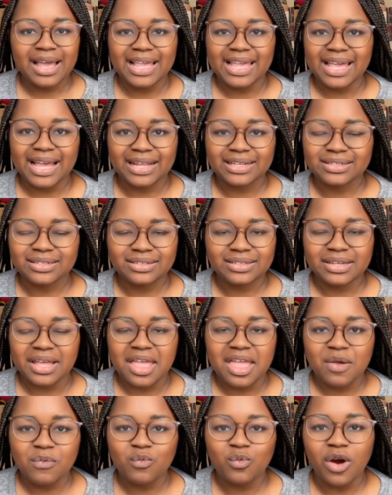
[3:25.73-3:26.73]
Yet, to
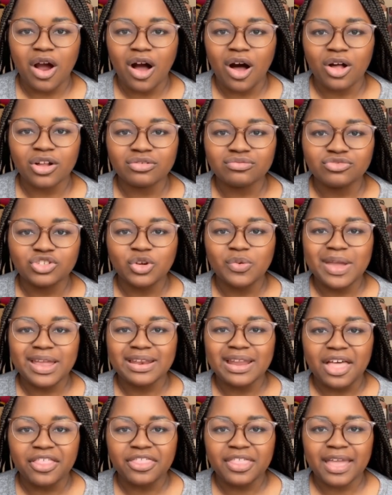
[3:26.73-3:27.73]
him, we're all
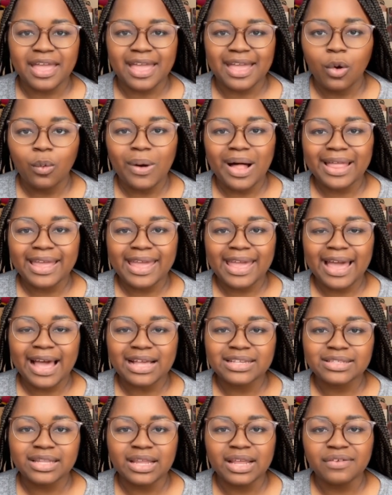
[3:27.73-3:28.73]
doing nothing while he
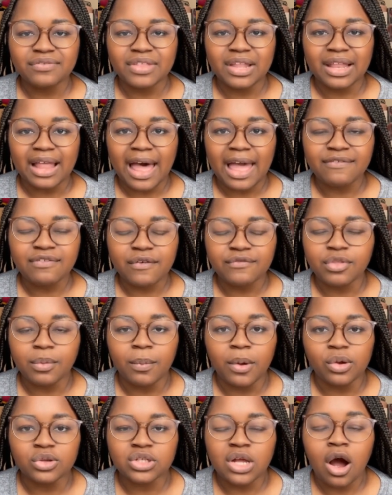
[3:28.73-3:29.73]
has lived the life of the
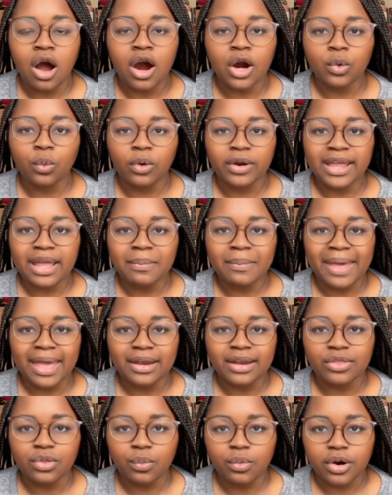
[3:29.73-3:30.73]
most hardworking
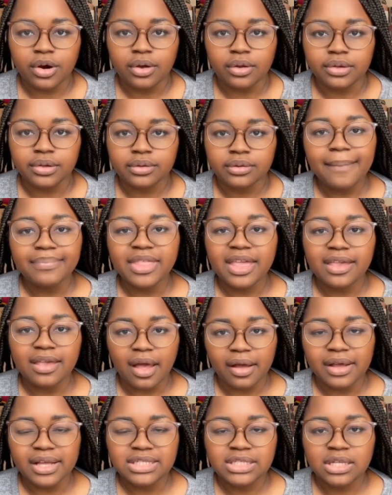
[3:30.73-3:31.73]
man in the world. I'm the
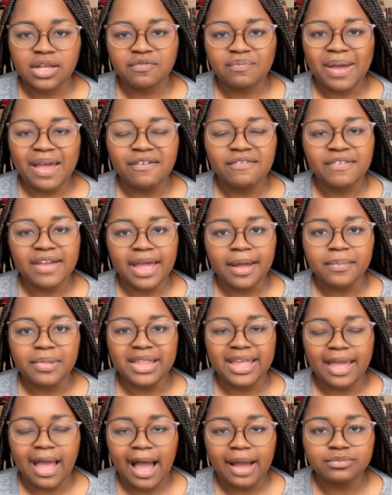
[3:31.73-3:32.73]
youngest of my
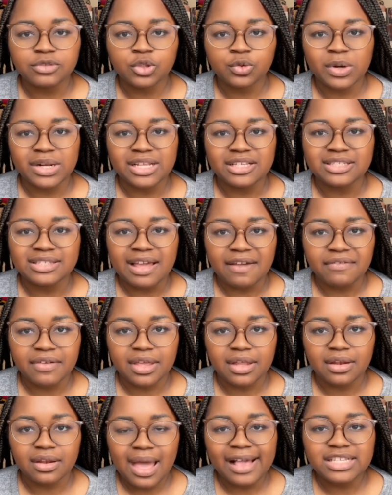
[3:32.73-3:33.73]
family. I'm
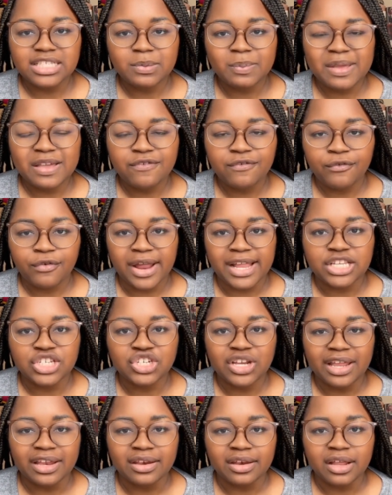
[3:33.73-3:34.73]
27. I speak
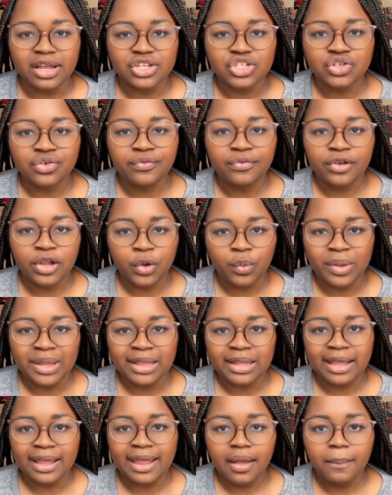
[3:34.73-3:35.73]
French and Dutch
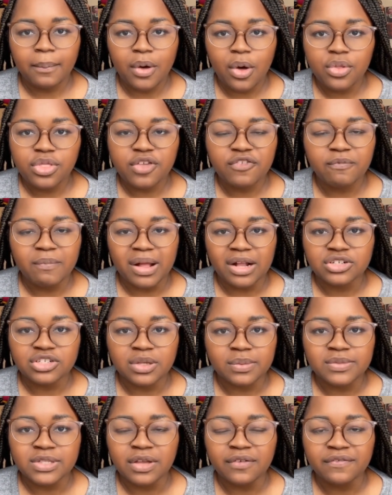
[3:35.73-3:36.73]
fluently, both of
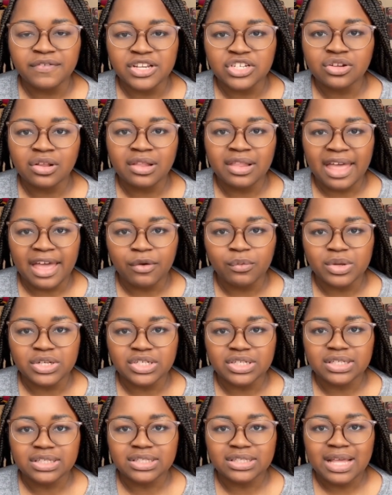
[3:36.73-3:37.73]
Belgium's official
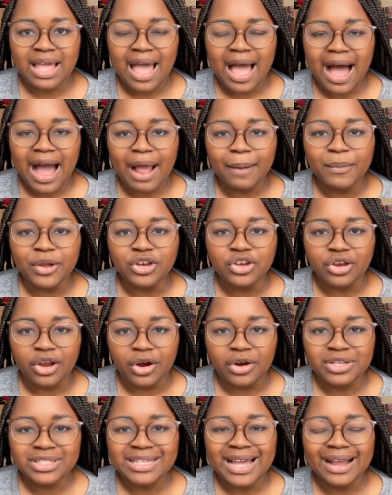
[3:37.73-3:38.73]
languages. I'm a
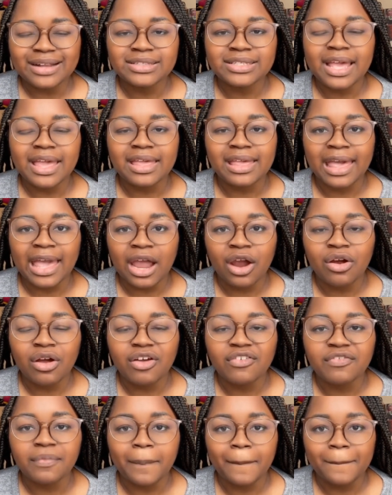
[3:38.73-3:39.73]
nurse. I take care
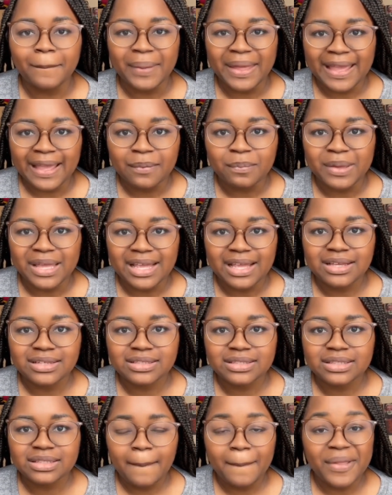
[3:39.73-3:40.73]
of
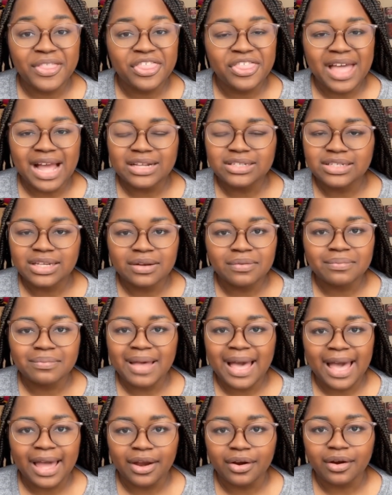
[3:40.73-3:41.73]
babies. But that didn't
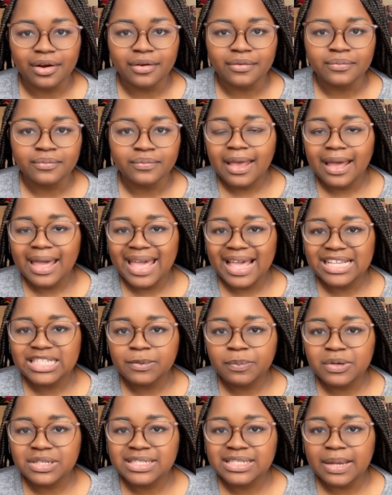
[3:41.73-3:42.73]
matter.
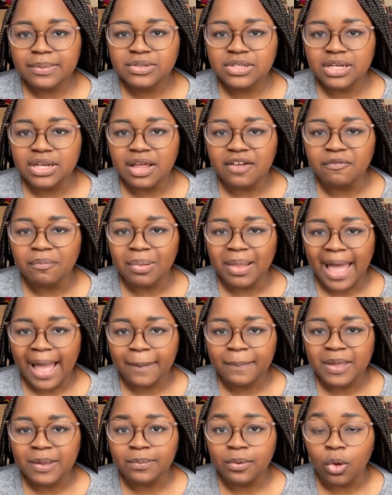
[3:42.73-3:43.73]
His perception of
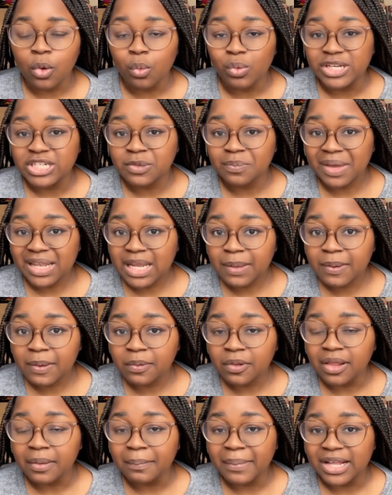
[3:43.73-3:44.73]
black people, which many
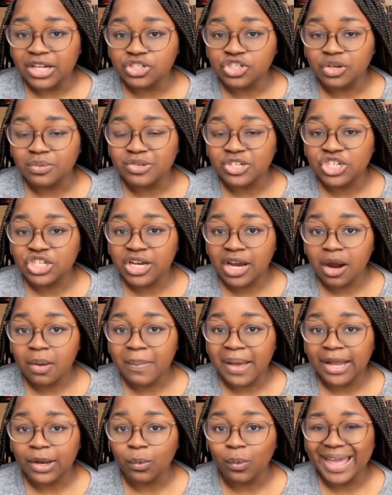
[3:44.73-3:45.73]
people in Belgium share
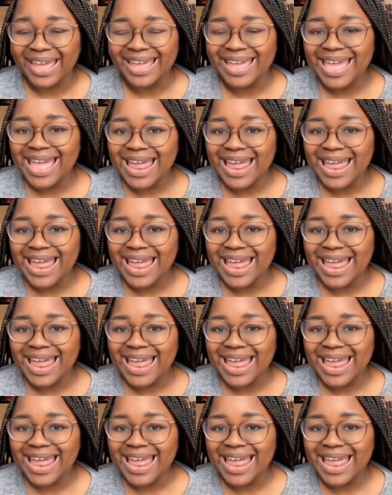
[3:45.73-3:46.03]
by the way,